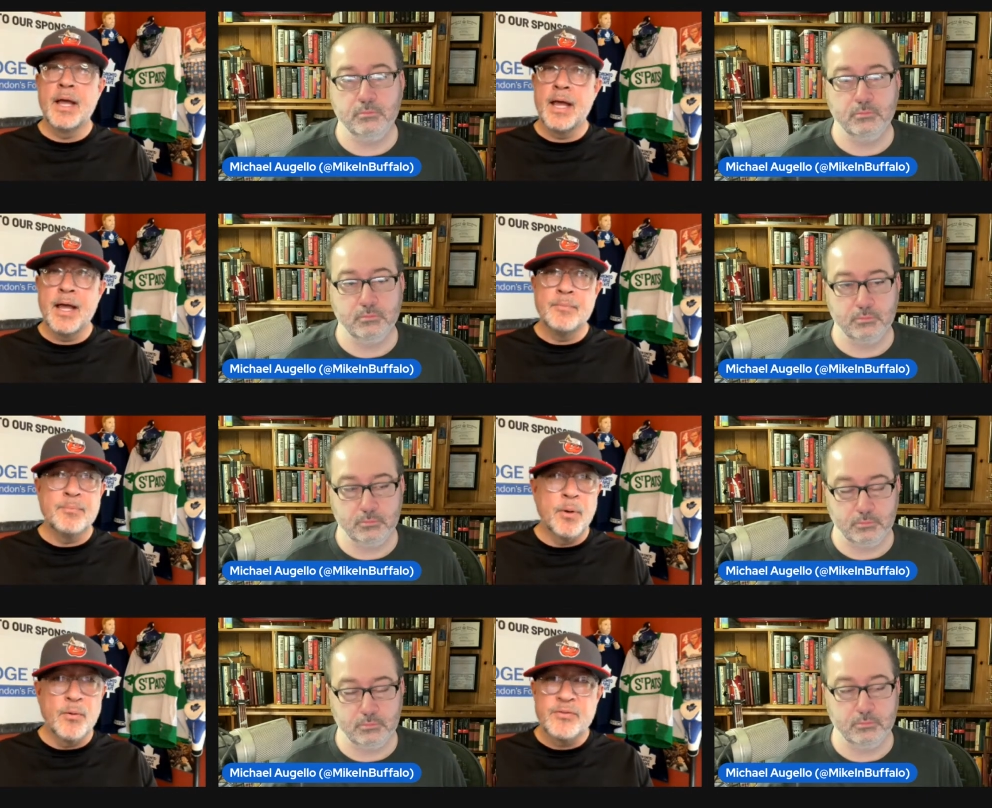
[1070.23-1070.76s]
Speaker 1: eh,
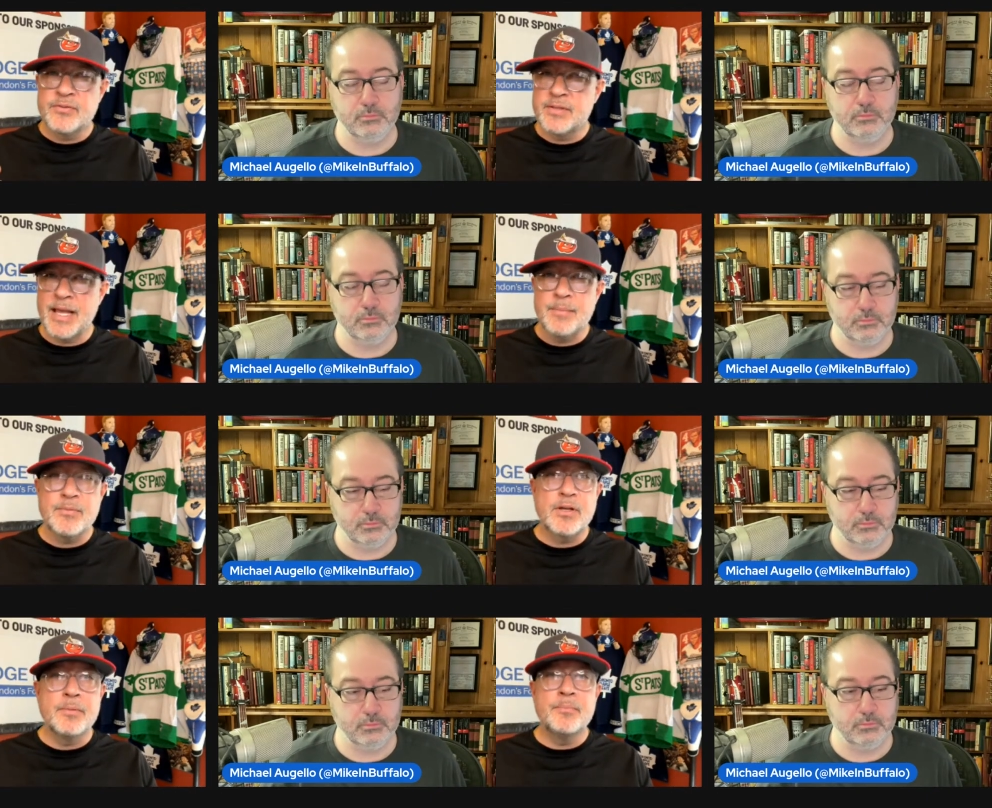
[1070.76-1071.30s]
both
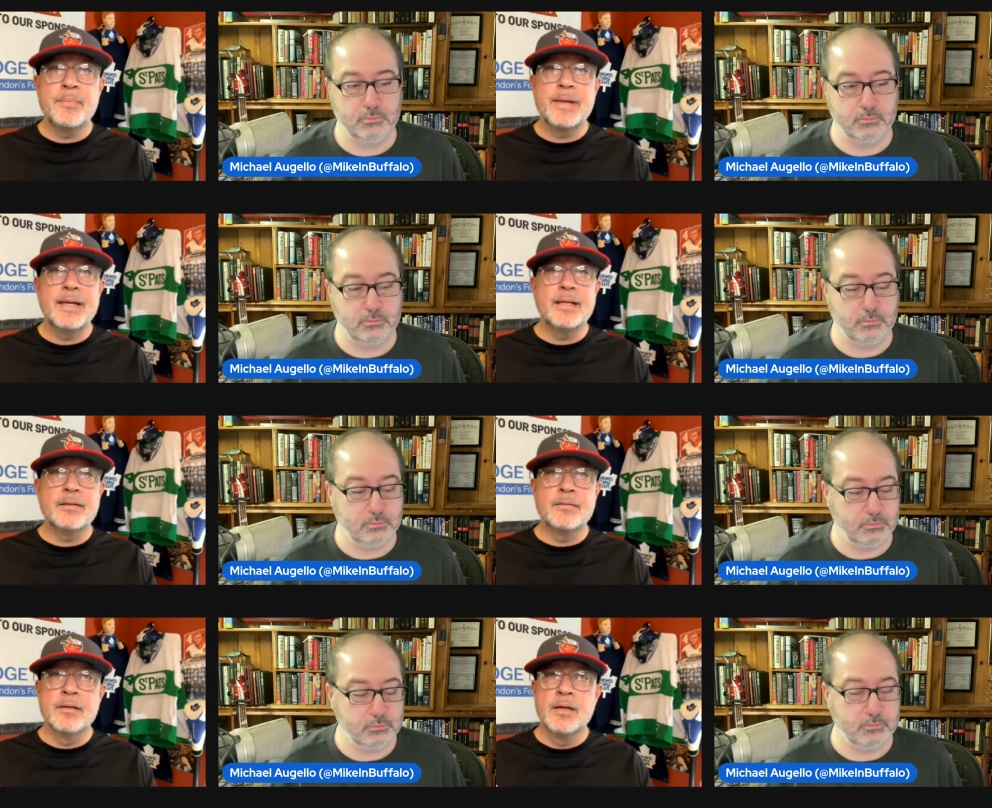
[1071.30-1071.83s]
same
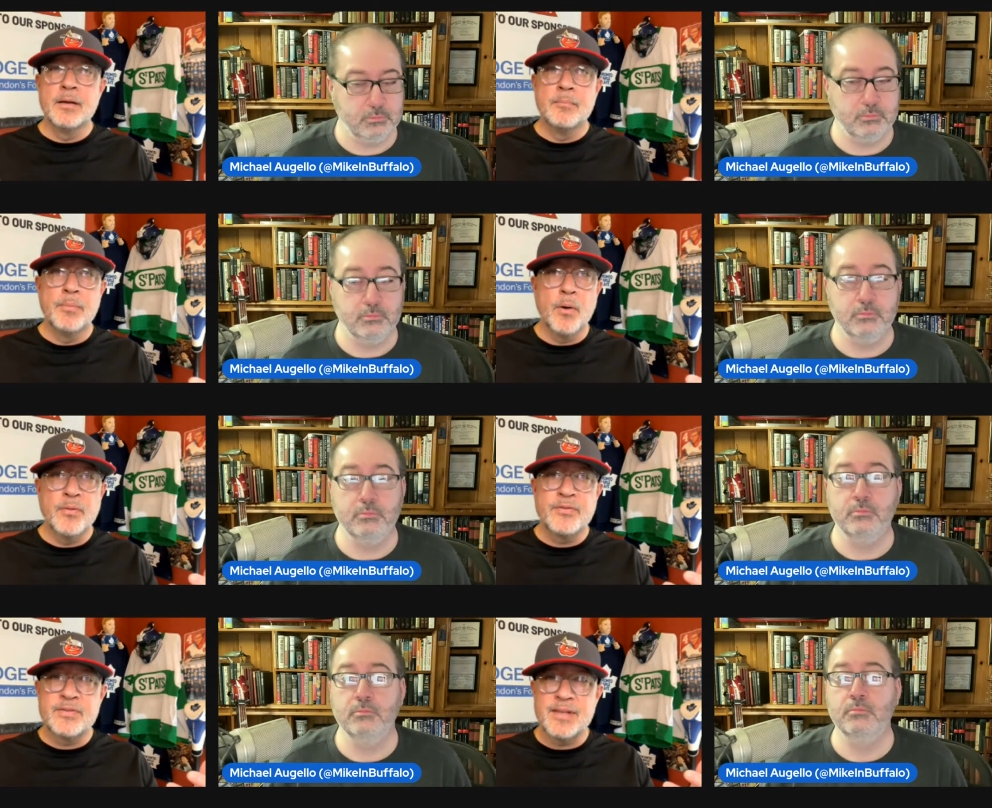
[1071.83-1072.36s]
compete,
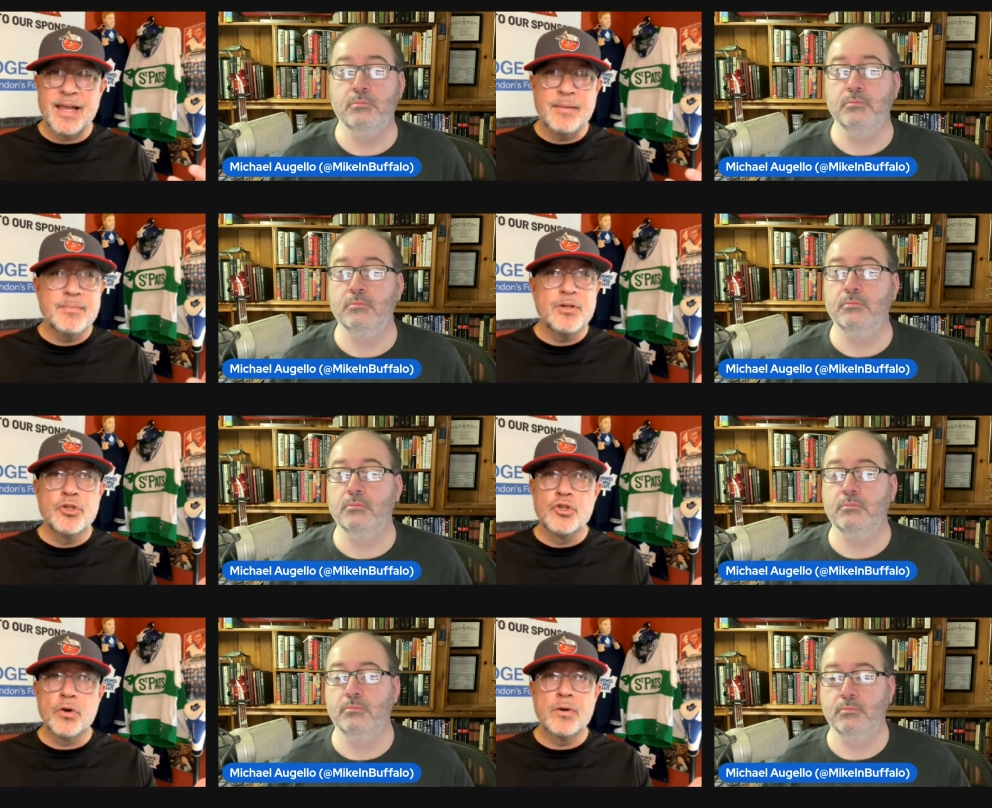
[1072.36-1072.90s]
both same
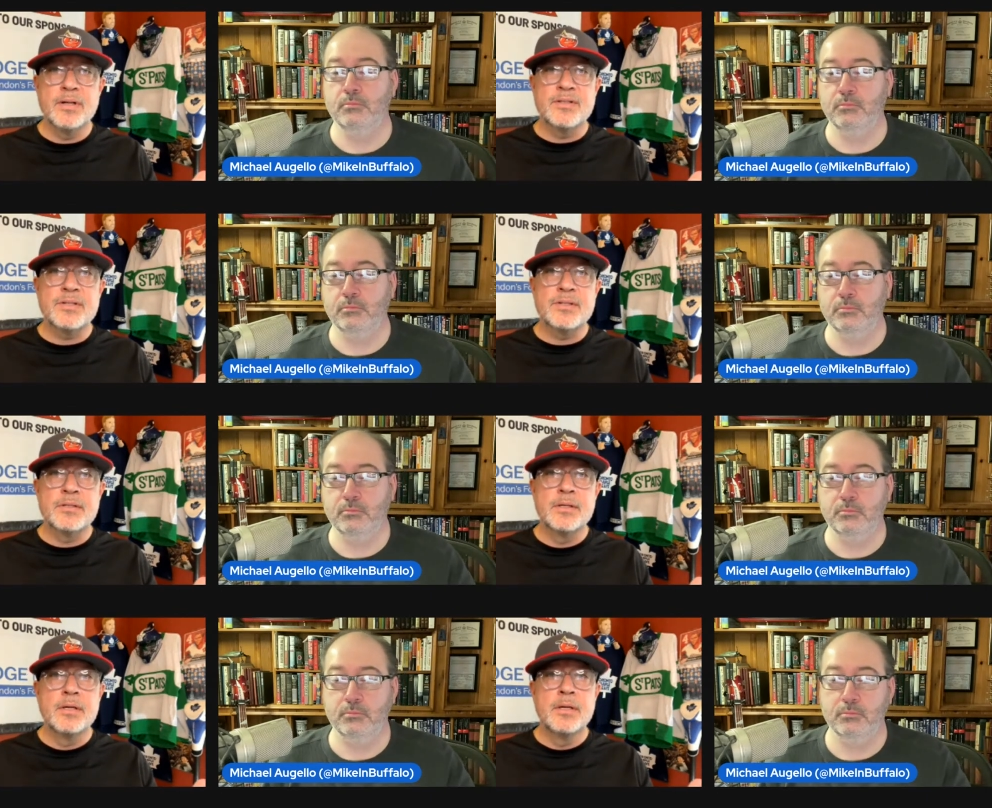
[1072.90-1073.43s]

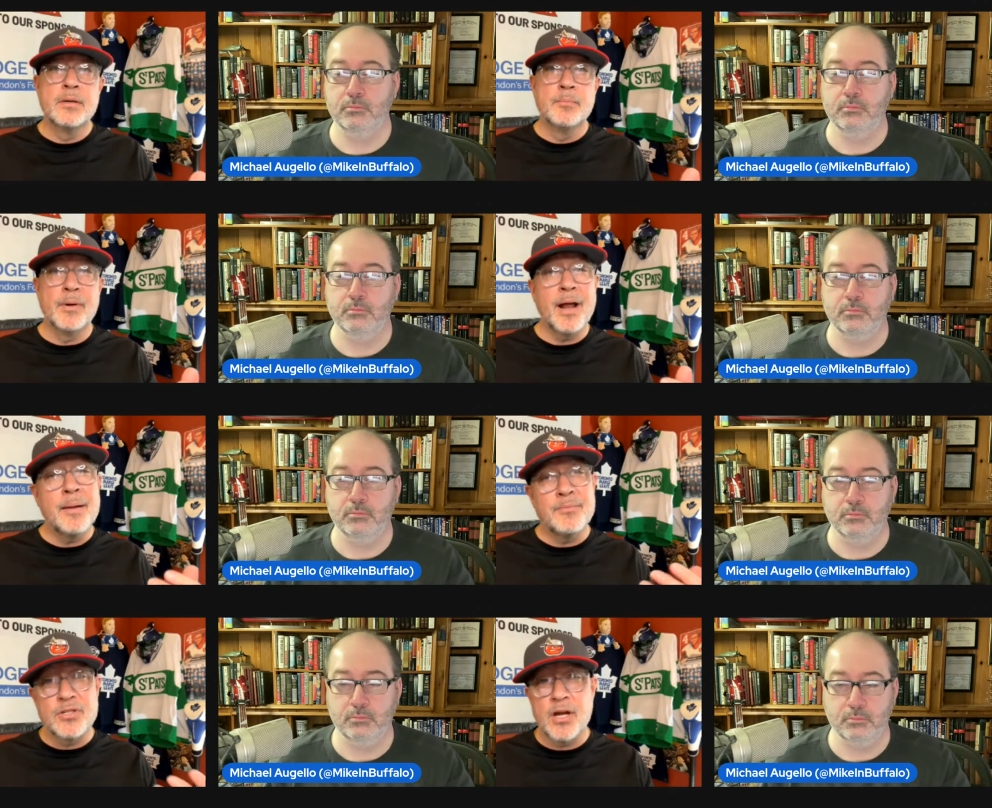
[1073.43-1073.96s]
endurance, but
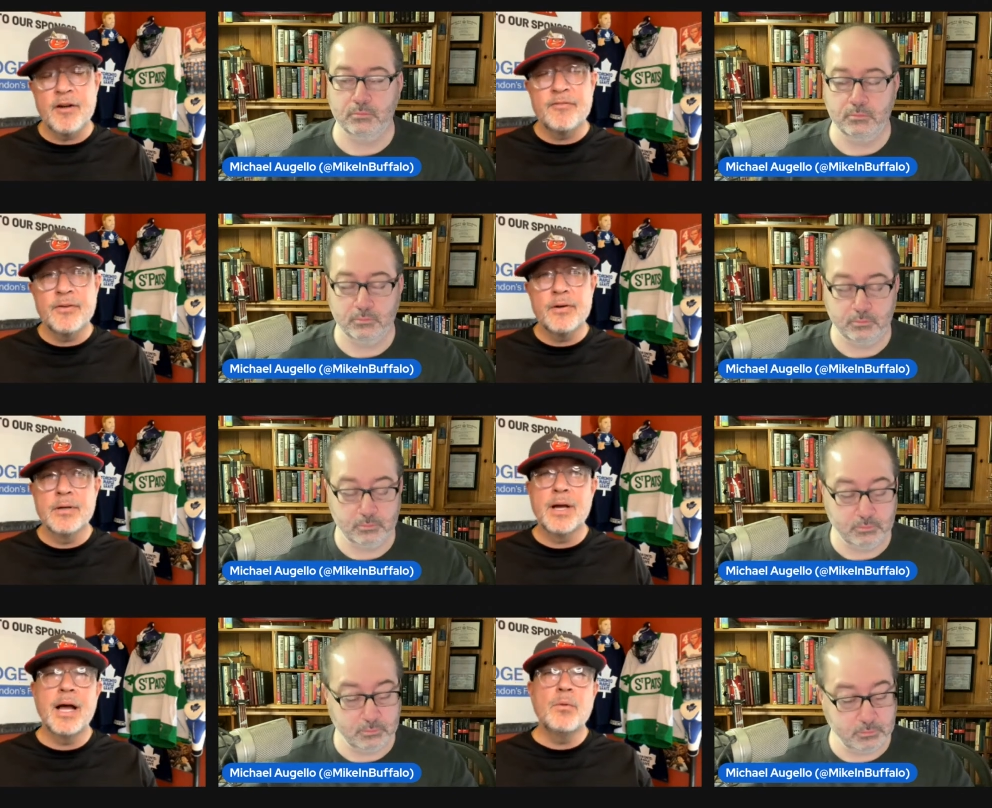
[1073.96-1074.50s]
I'm
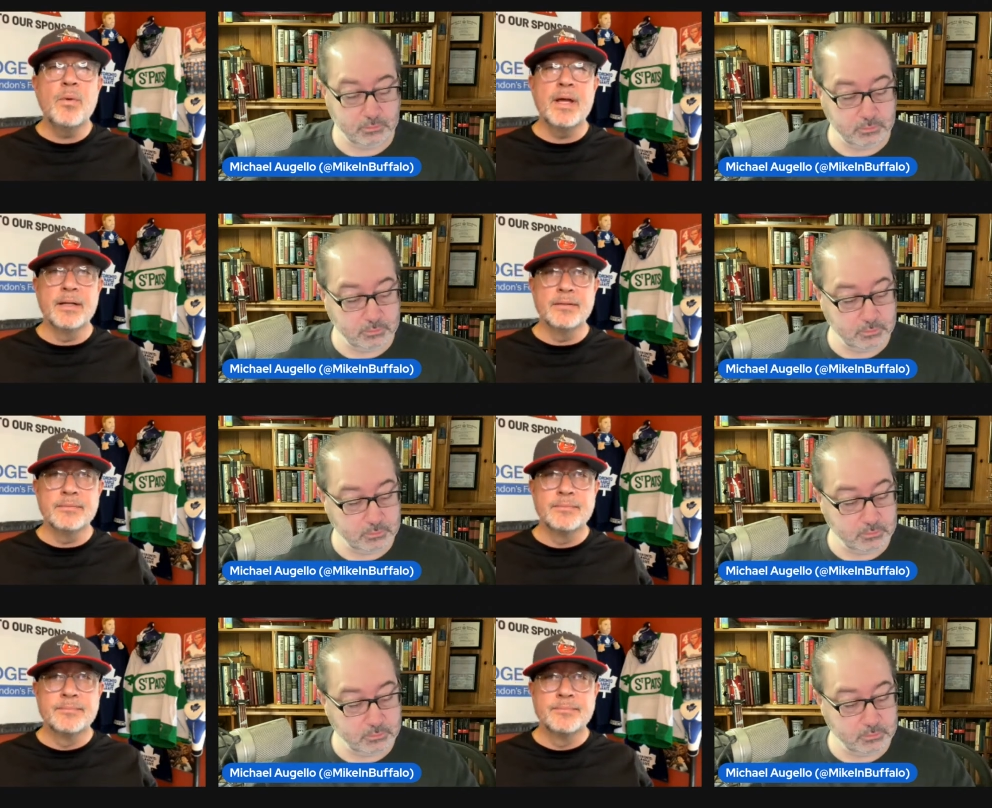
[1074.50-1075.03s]
tougher, I win.